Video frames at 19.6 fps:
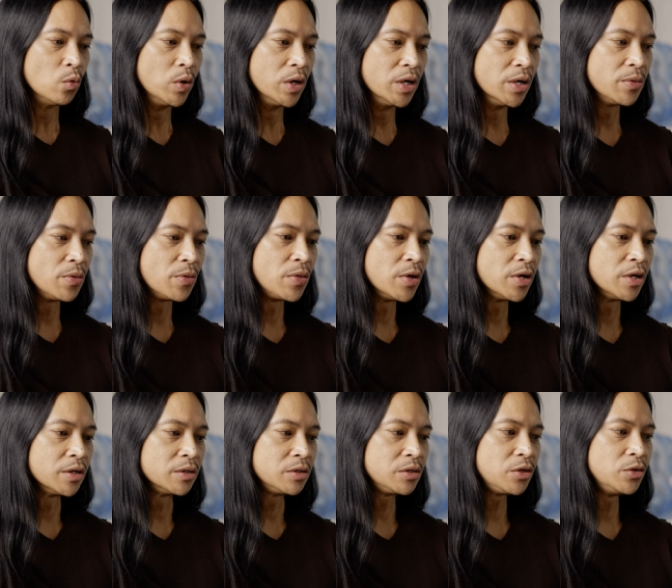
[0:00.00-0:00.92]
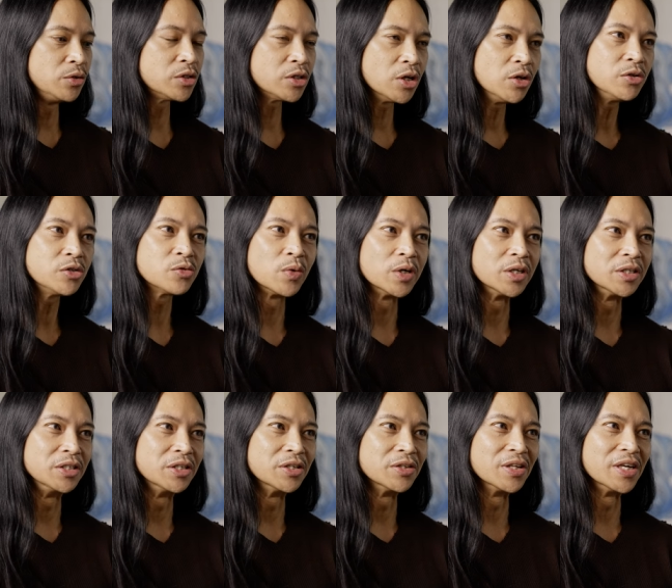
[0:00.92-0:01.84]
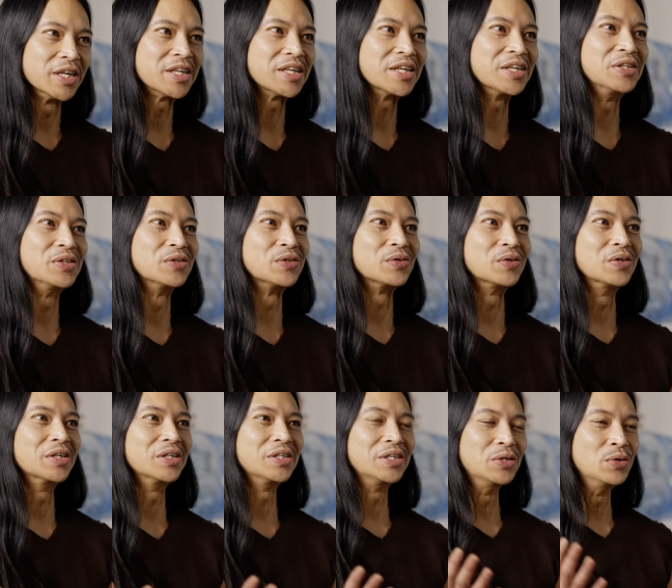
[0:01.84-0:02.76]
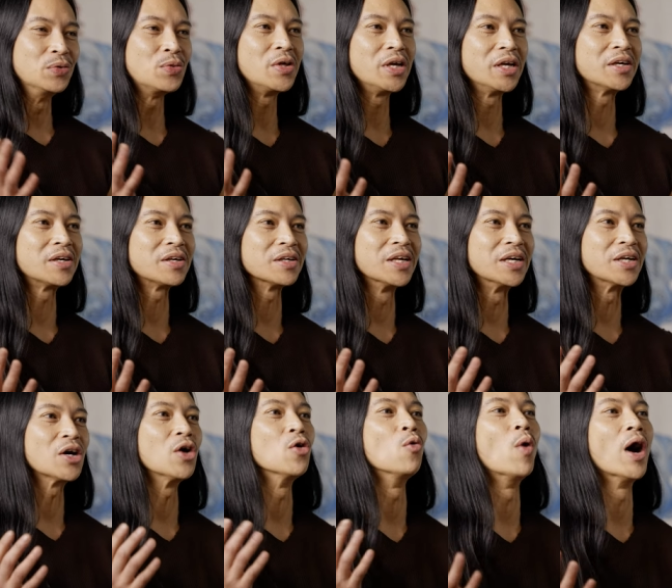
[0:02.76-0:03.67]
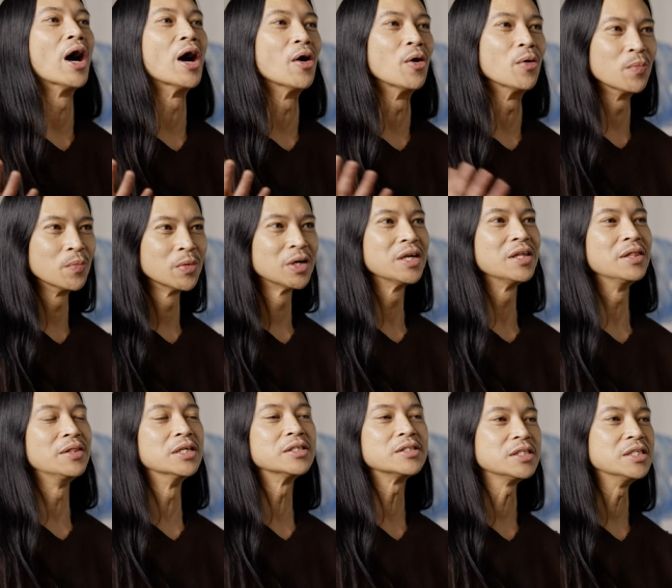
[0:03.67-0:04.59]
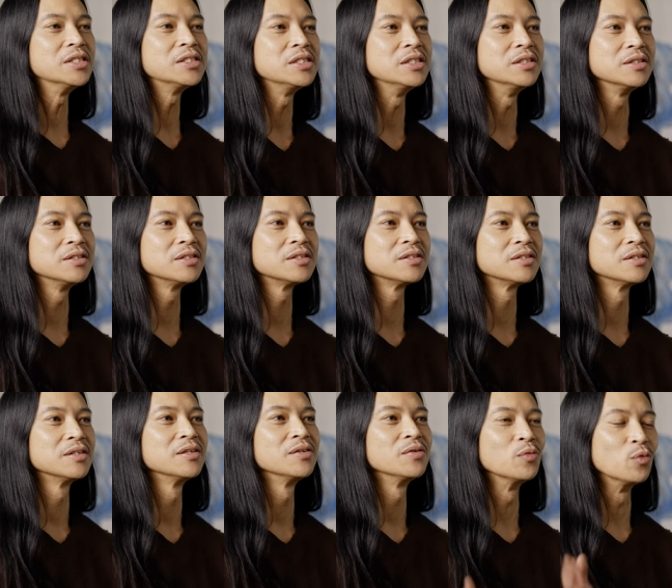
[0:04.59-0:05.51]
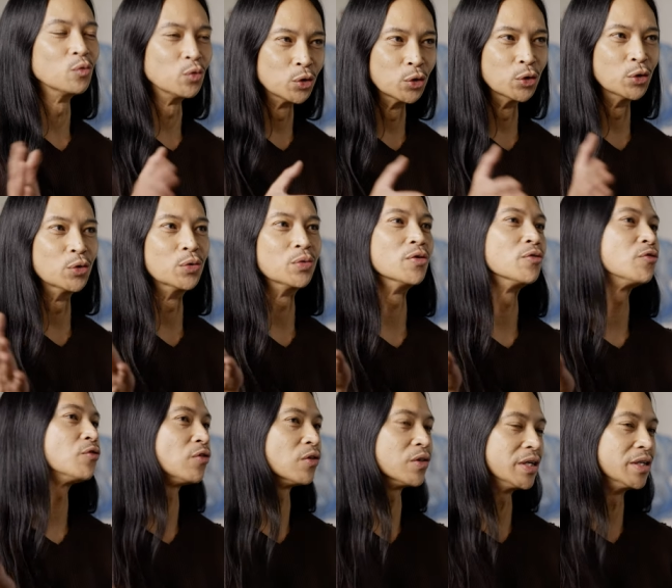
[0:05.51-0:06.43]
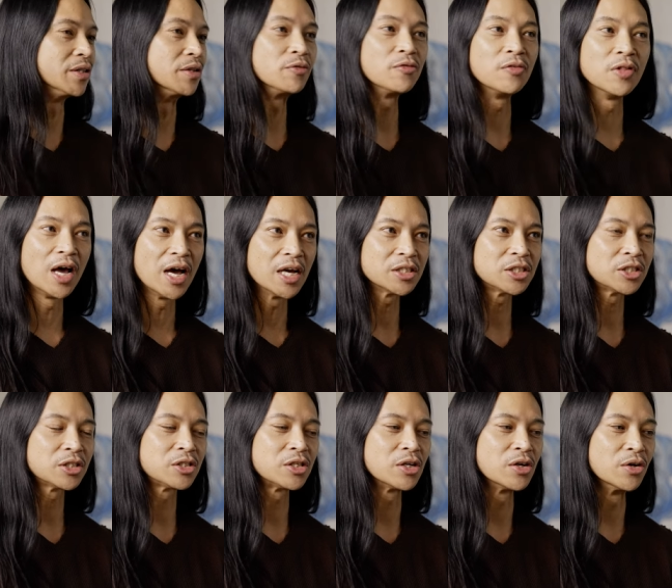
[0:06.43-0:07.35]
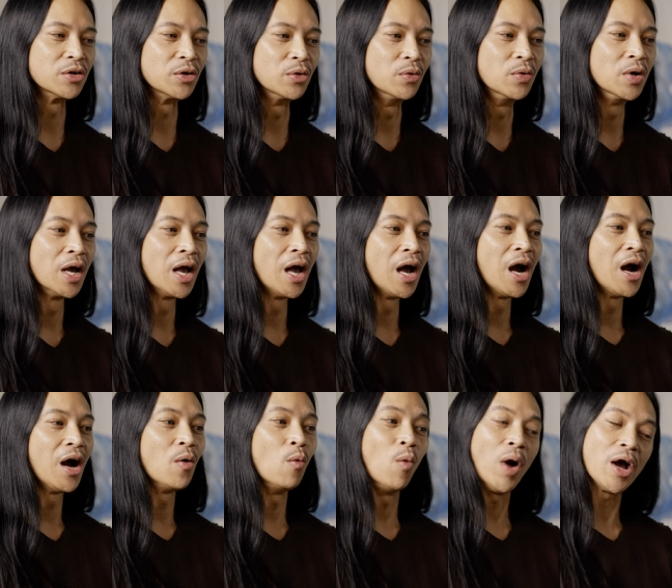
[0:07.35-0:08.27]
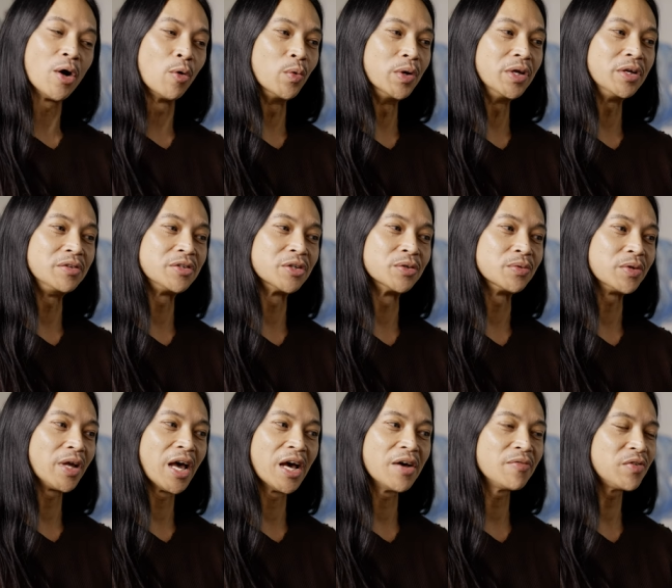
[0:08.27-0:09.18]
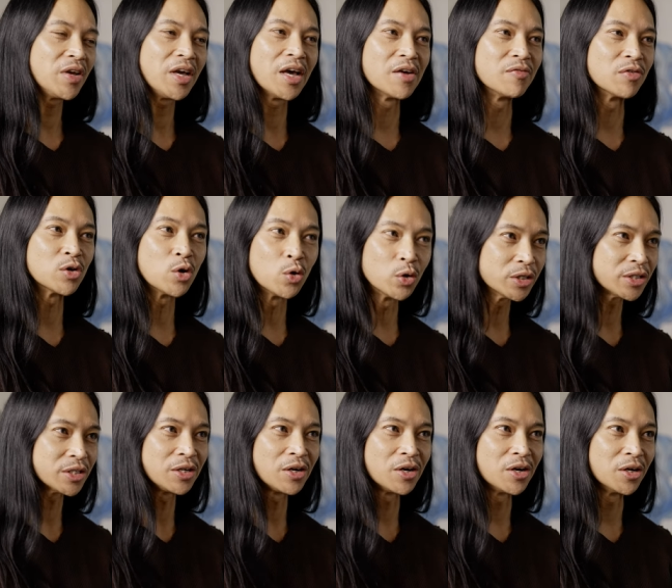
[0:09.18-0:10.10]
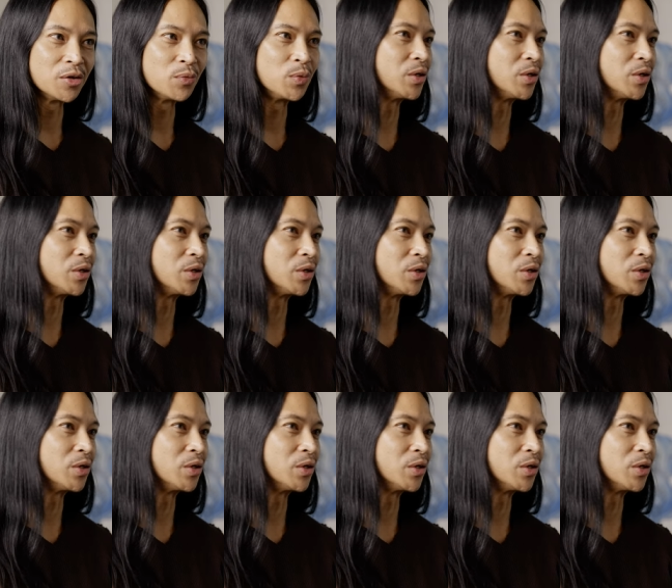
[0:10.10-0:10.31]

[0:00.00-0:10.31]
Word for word: With the Tussauds one, you know, like you're, you think like, oh wow, this isn't Ru in the flesh. So wow, we don't have to have a corset on.